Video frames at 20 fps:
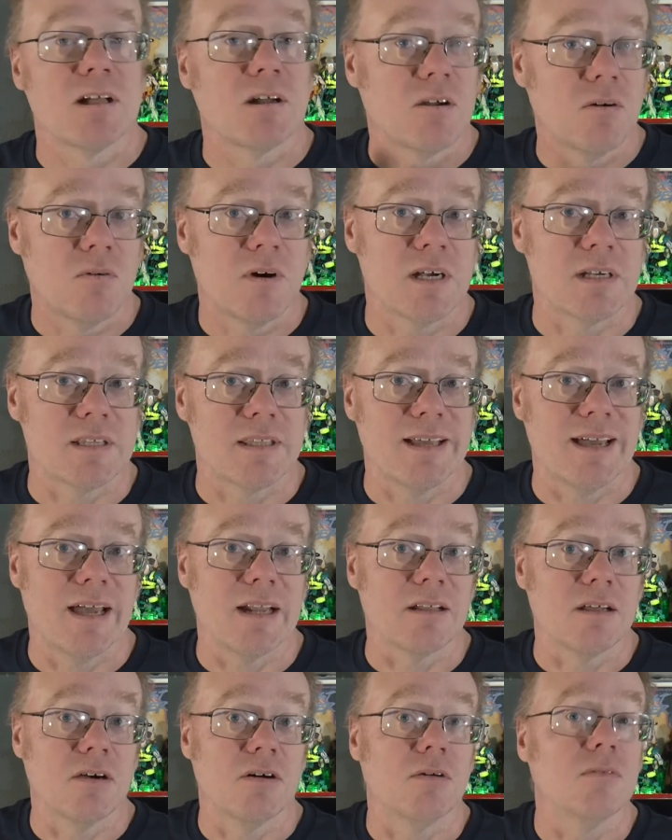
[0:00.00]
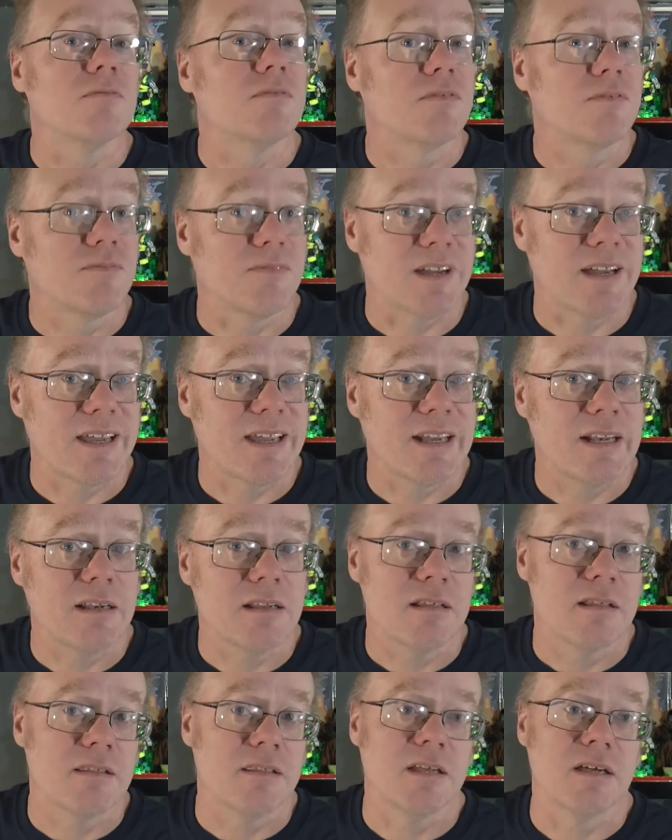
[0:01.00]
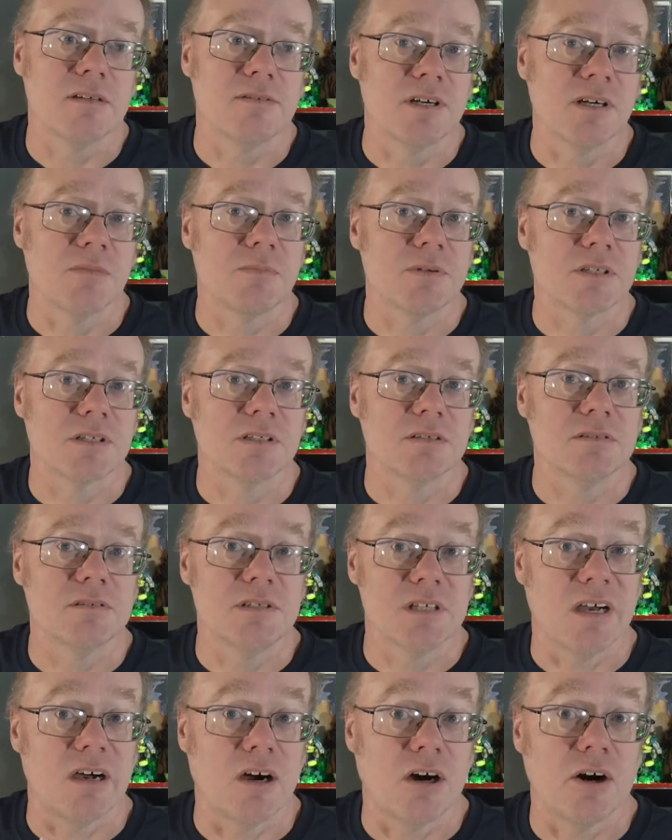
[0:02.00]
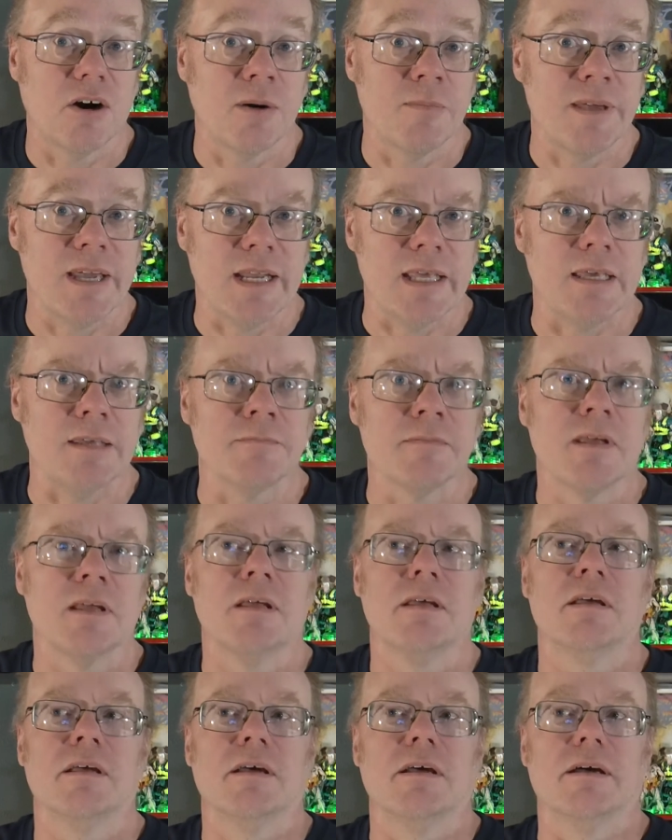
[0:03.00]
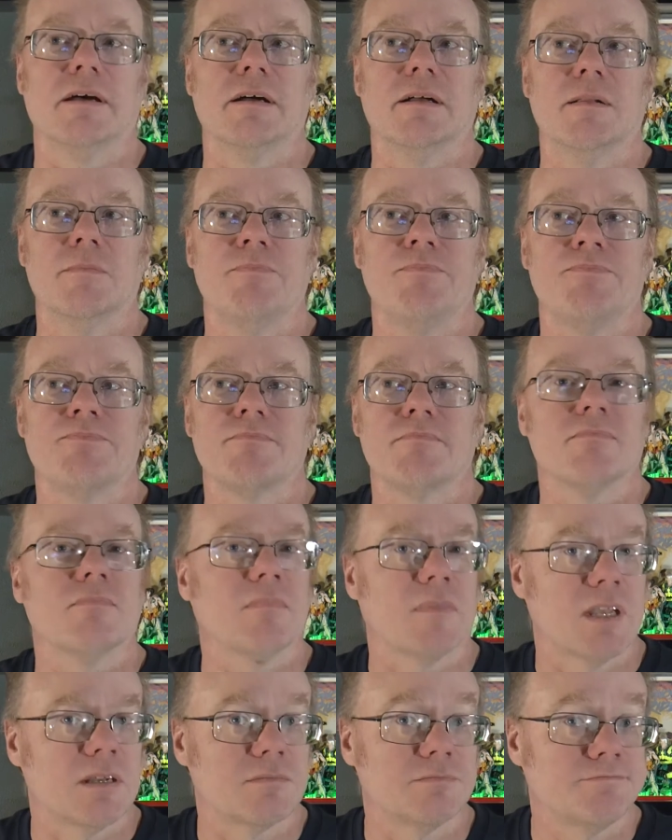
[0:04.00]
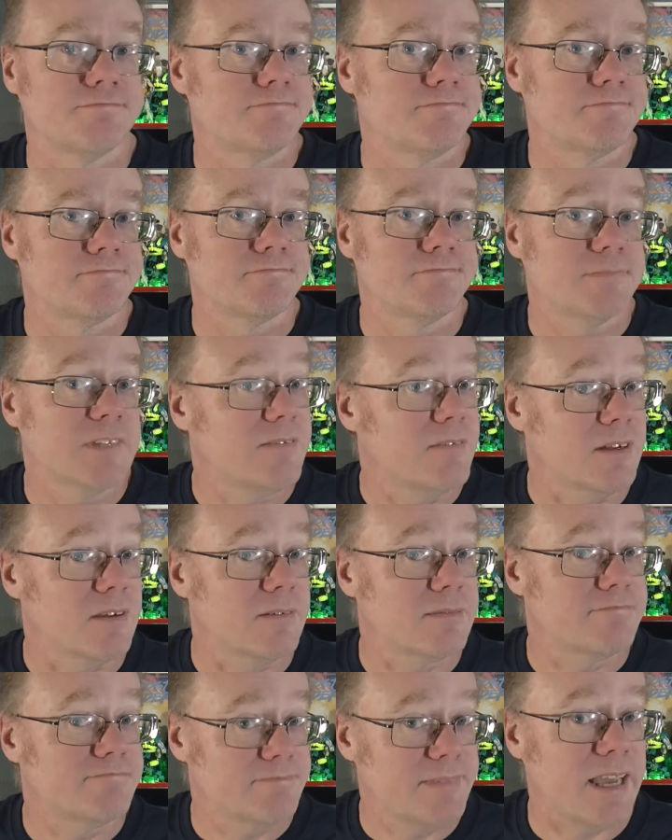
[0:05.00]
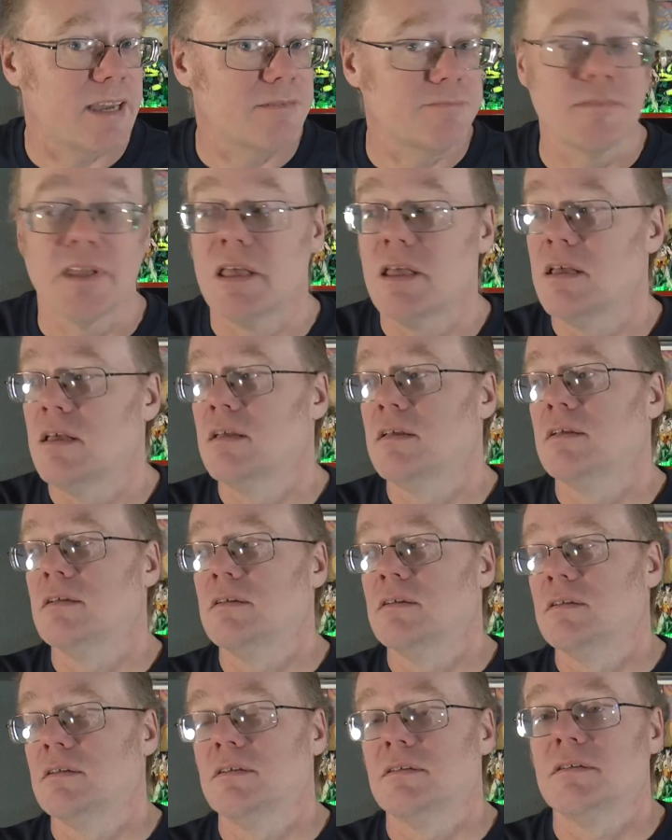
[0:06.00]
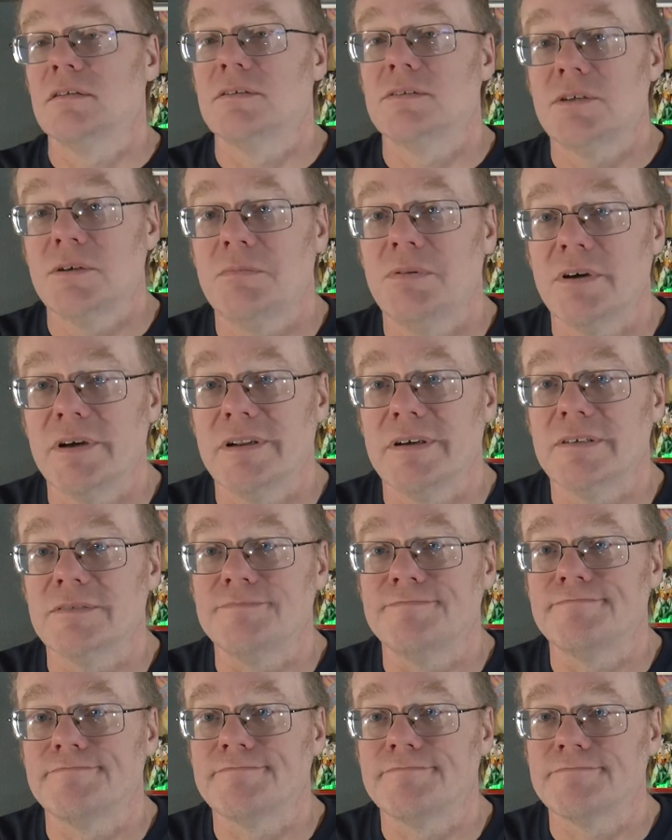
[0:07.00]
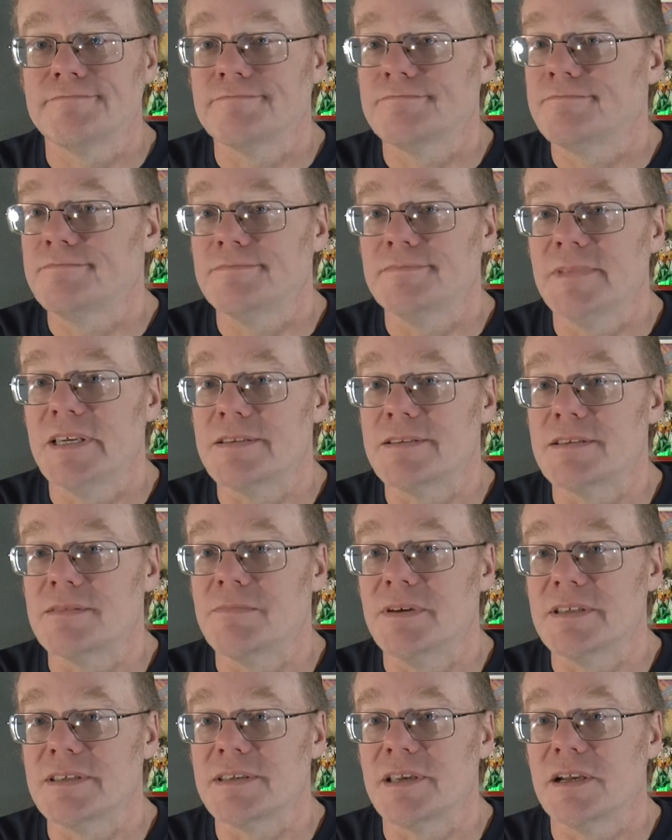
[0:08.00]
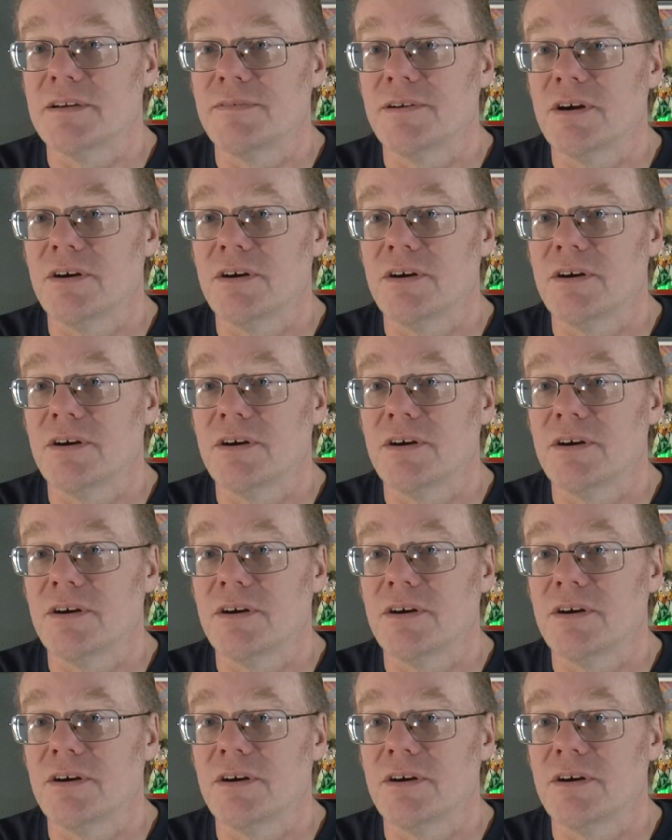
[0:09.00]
go watch that. Go find the other episodes, R, matey. You know, yeah. 2.0. This has been Sci-Fi